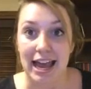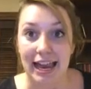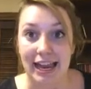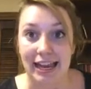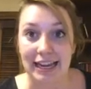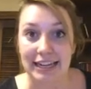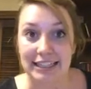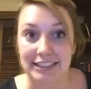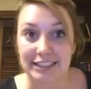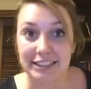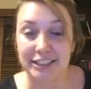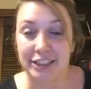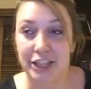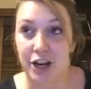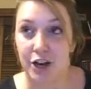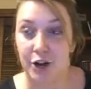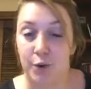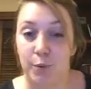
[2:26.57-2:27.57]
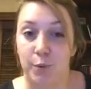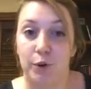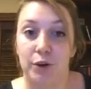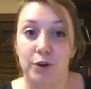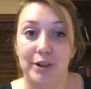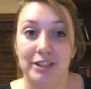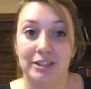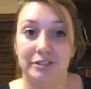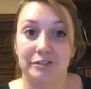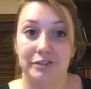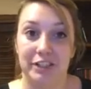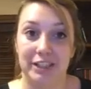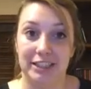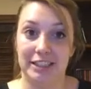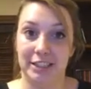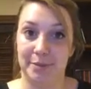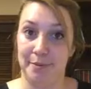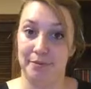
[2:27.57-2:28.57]
And so, we're going to fill
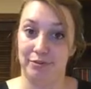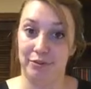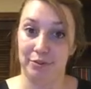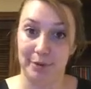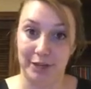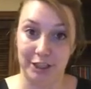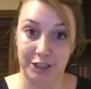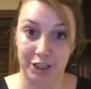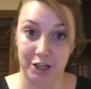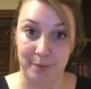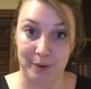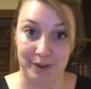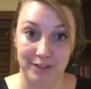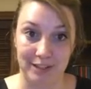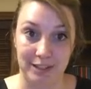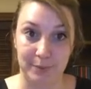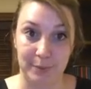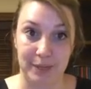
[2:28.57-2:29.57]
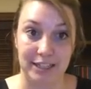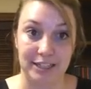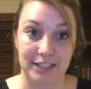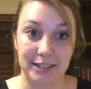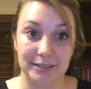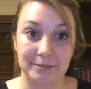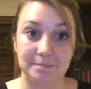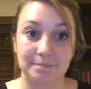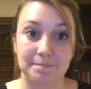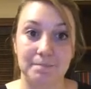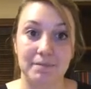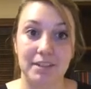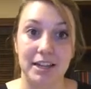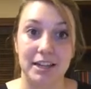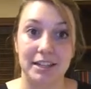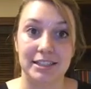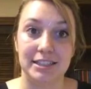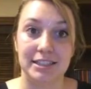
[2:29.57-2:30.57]
in some information about this pizza.
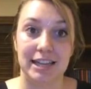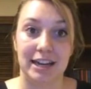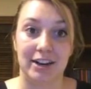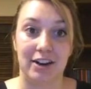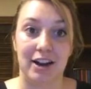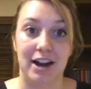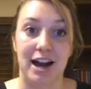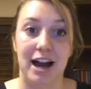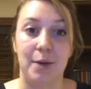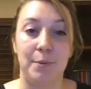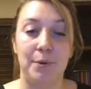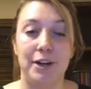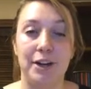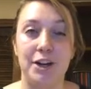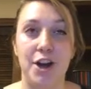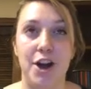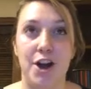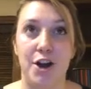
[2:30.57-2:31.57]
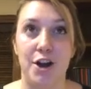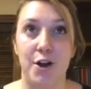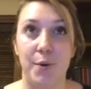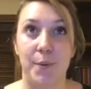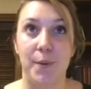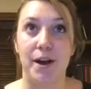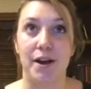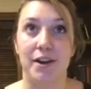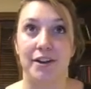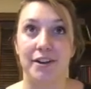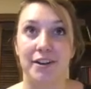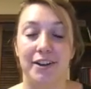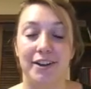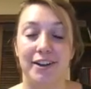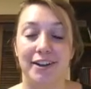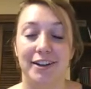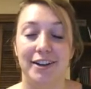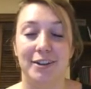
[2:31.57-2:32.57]
Sarah, I want to know,
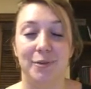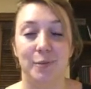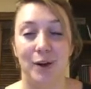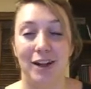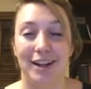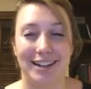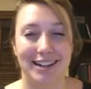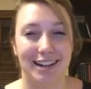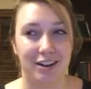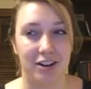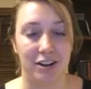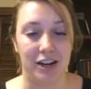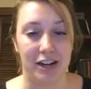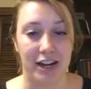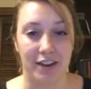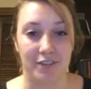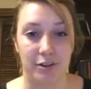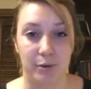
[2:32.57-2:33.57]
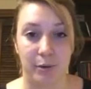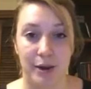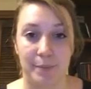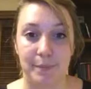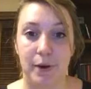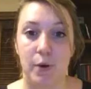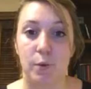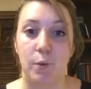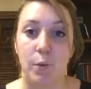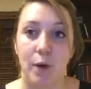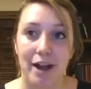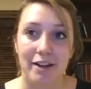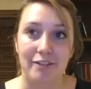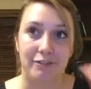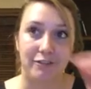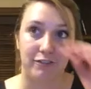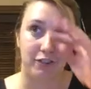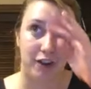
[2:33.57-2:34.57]
well, I kind of already gave it away, but
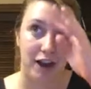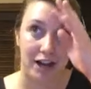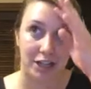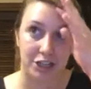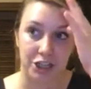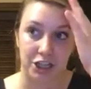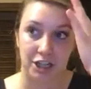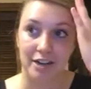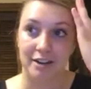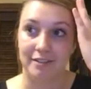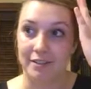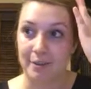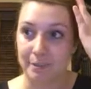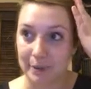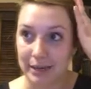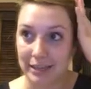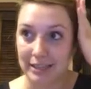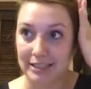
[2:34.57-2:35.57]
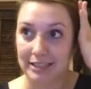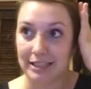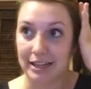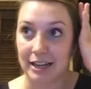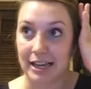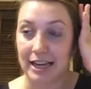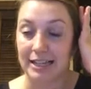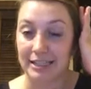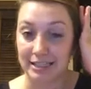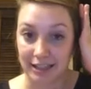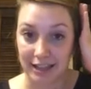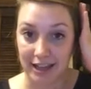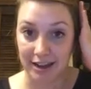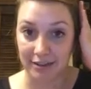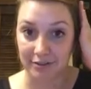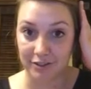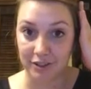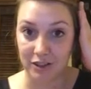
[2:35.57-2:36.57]
what fraction of the pizza is
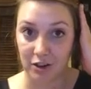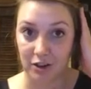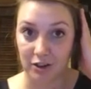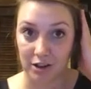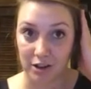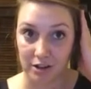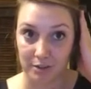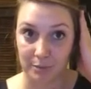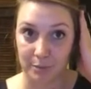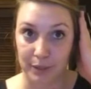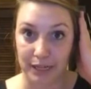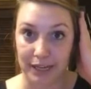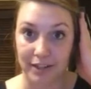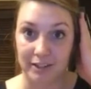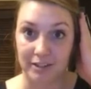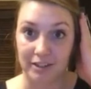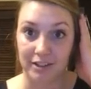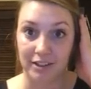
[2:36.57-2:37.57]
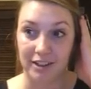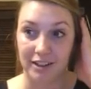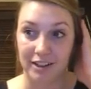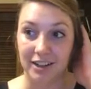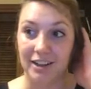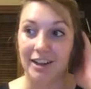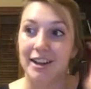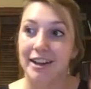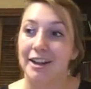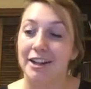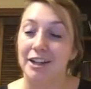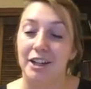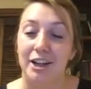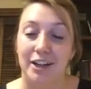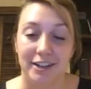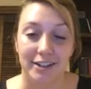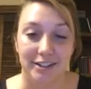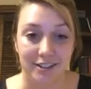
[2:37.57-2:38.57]
left on the plate?
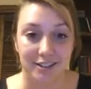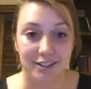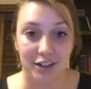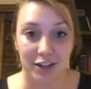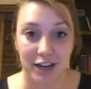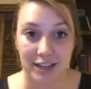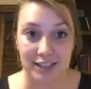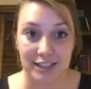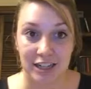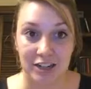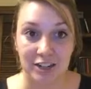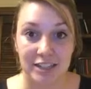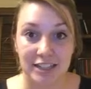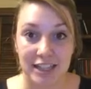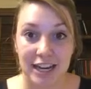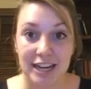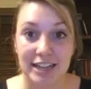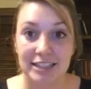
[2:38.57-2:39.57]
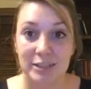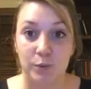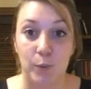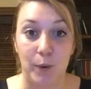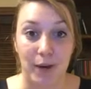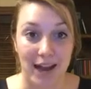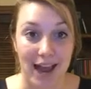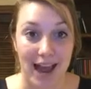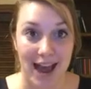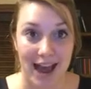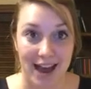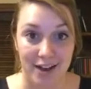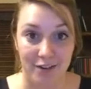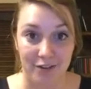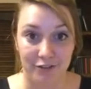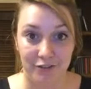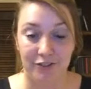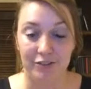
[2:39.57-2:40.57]
Good. Okay, Sarah said it's
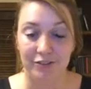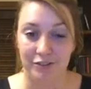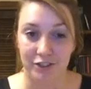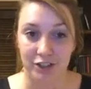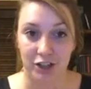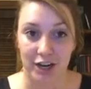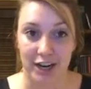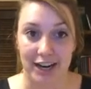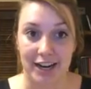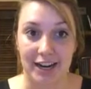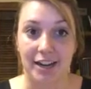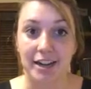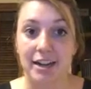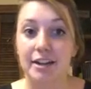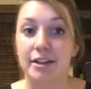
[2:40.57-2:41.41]
1/2, right?